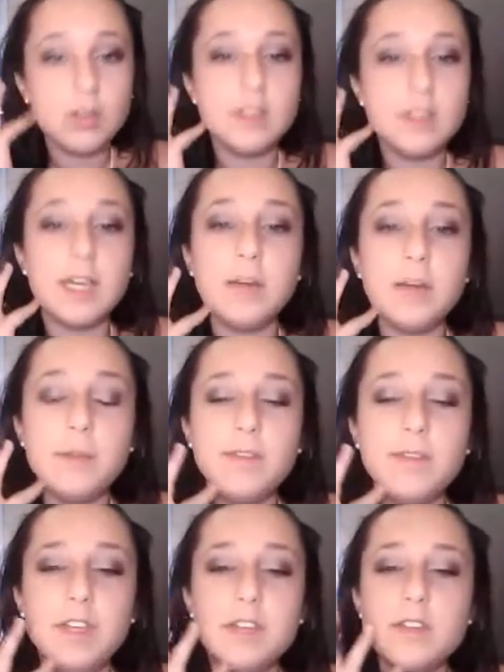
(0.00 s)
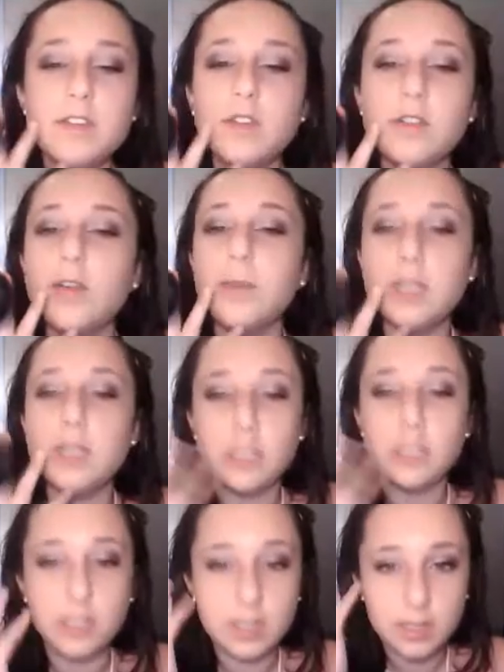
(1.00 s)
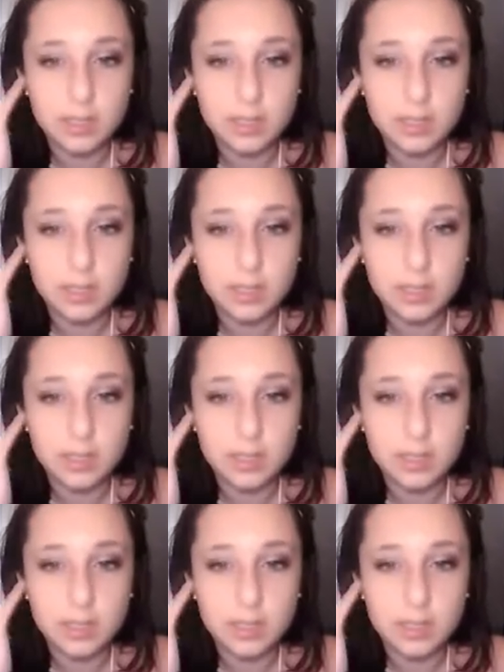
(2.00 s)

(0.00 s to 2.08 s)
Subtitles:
down my face, around my chin,